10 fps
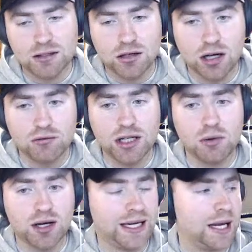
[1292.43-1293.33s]
I really
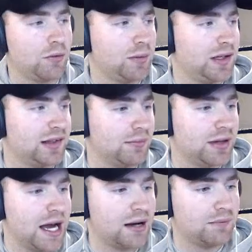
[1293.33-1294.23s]
want Campbell to be subbed
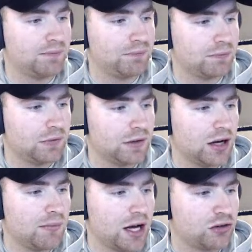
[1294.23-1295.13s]
out.
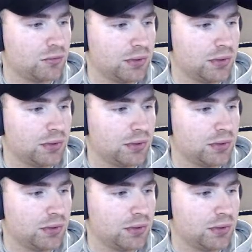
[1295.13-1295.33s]
Marshall